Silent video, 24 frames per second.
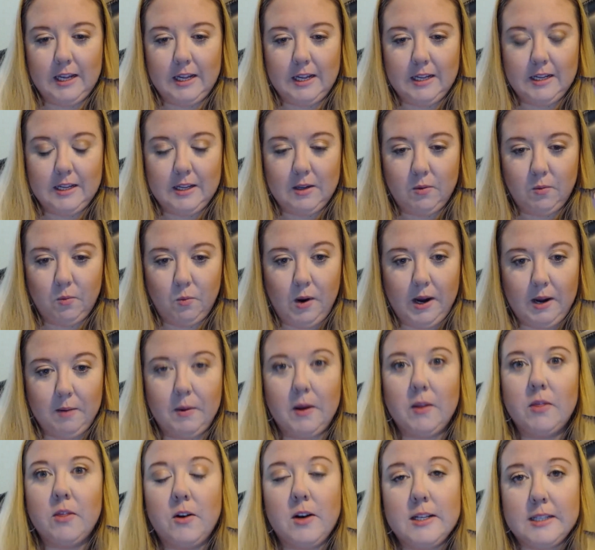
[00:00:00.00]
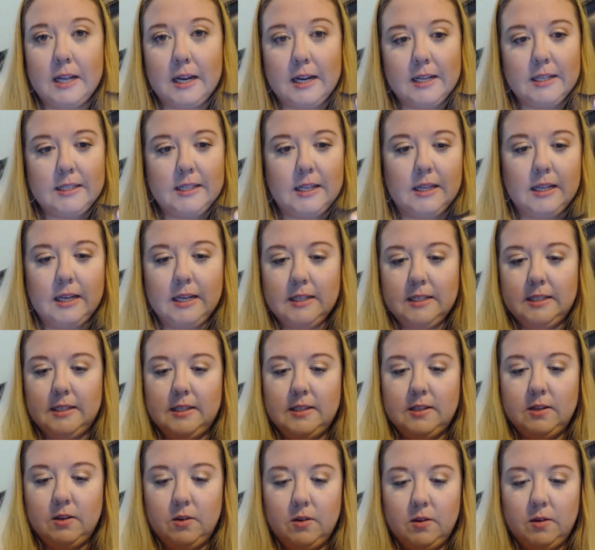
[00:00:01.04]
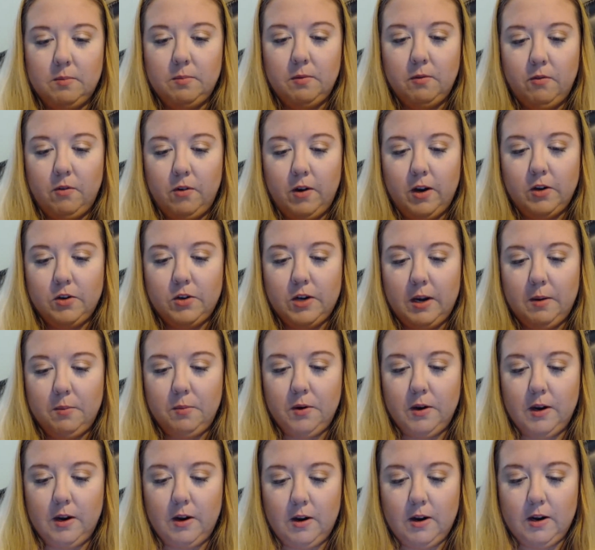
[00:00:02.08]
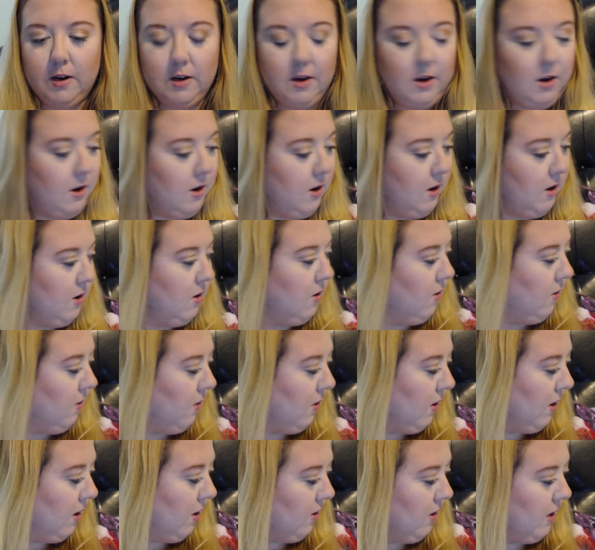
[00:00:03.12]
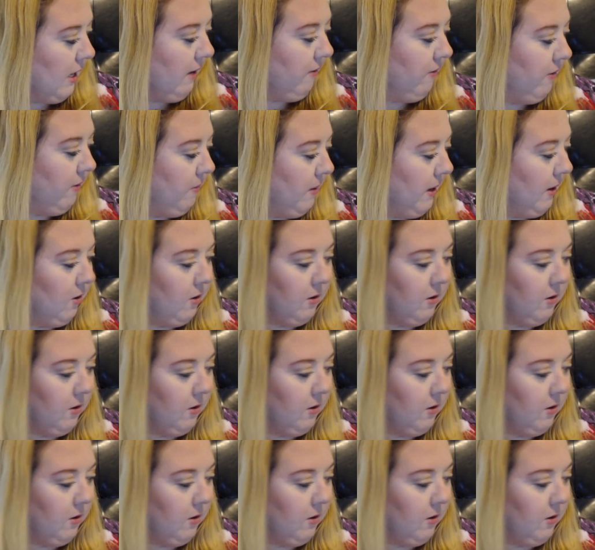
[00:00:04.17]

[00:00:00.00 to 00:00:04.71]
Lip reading: Yeah, I definitely need to go back to the whiter, clear kind.